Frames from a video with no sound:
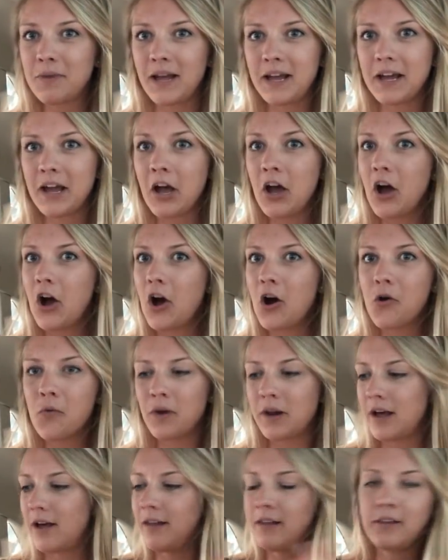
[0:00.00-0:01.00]
Like, oh,
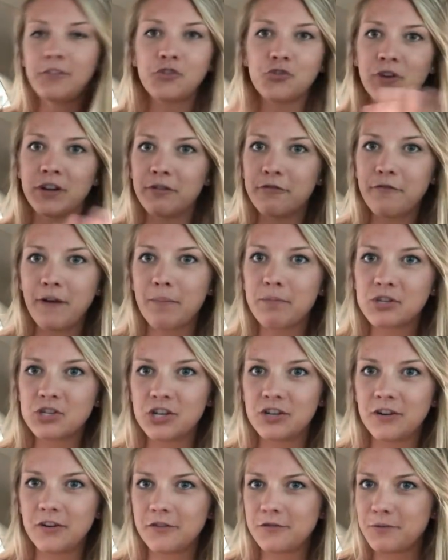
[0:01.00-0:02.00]
well, I'll drink
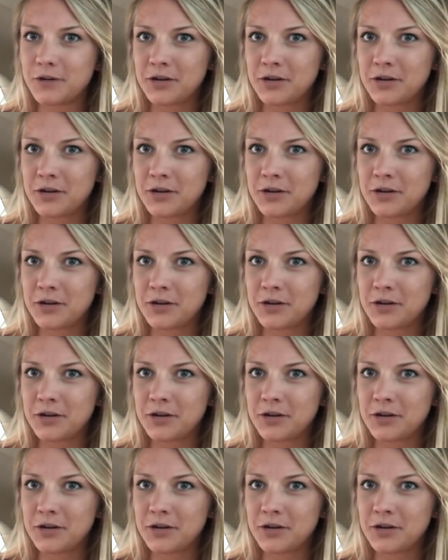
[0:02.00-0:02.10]
frappuccinos